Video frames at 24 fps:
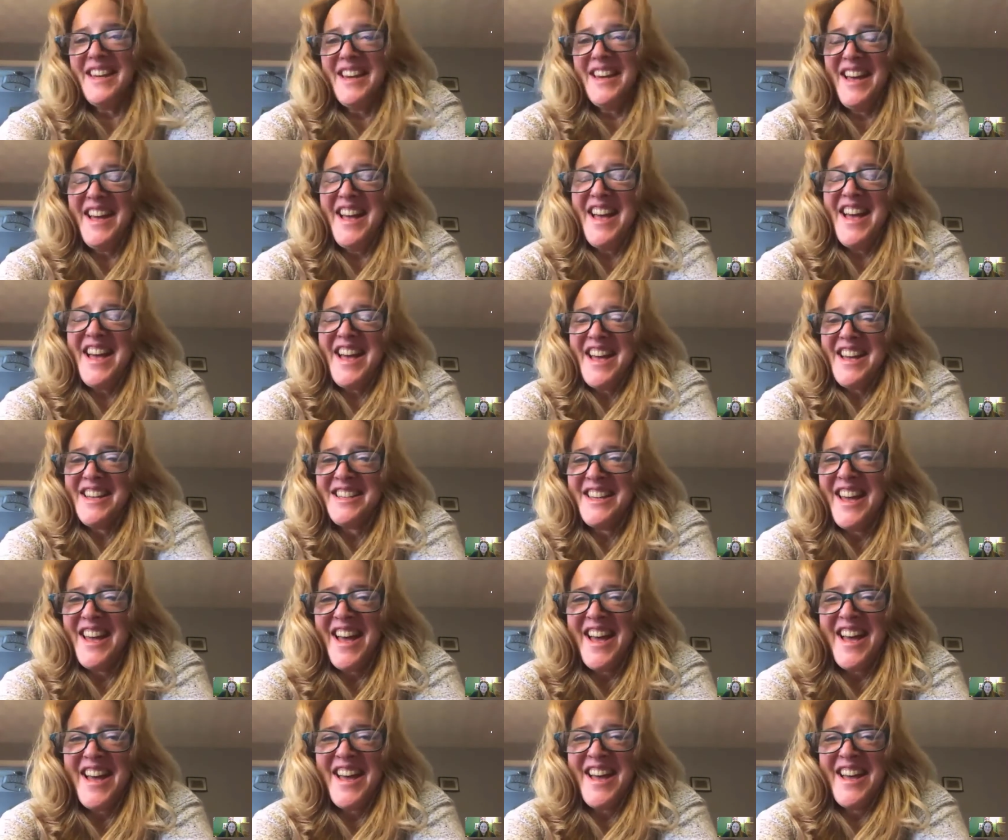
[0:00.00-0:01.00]
Yeah.
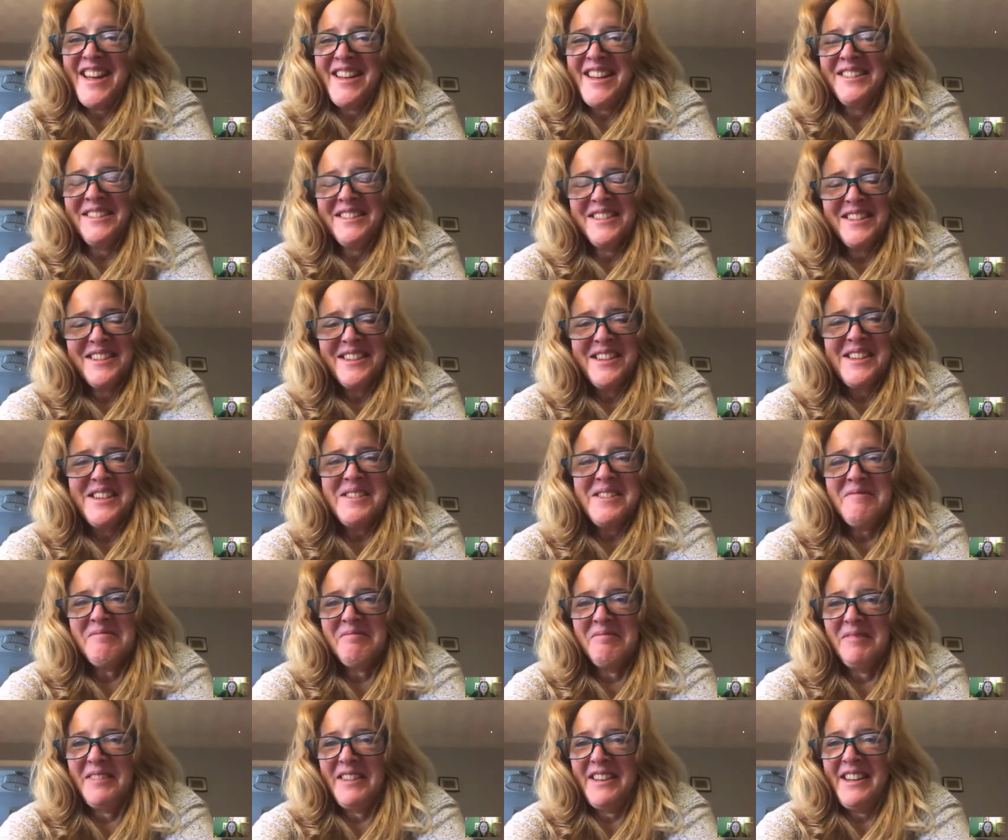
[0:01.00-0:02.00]
Yeah.
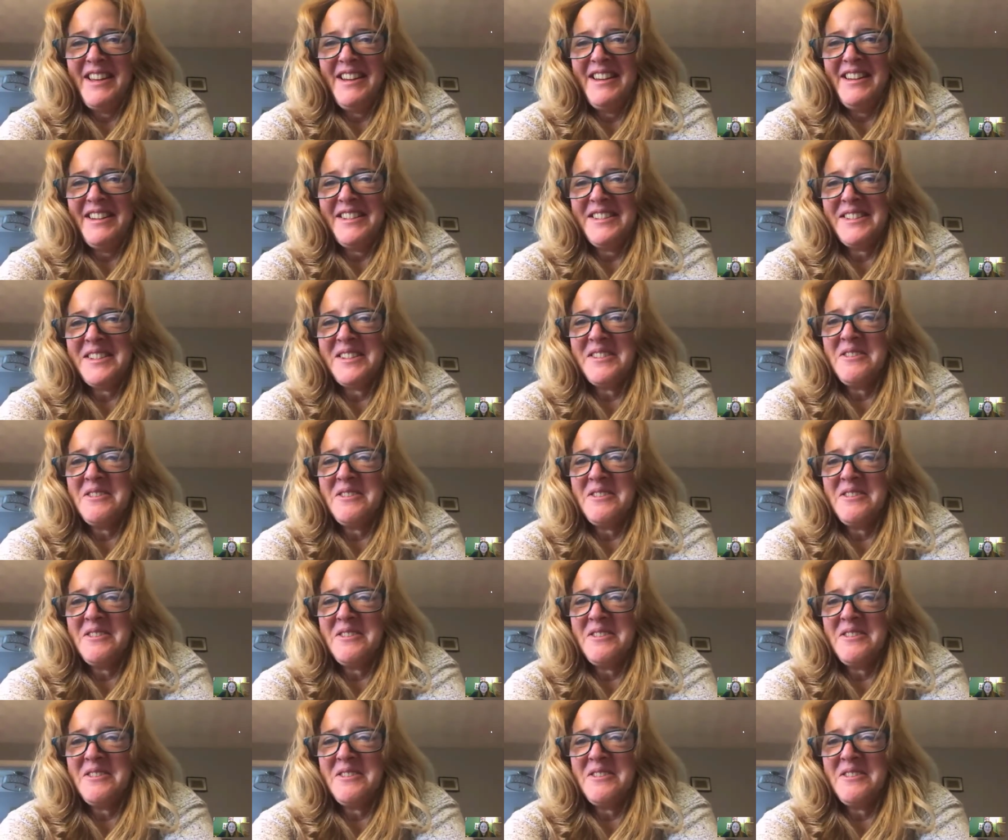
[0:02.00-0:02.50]
Yeah. Yeah.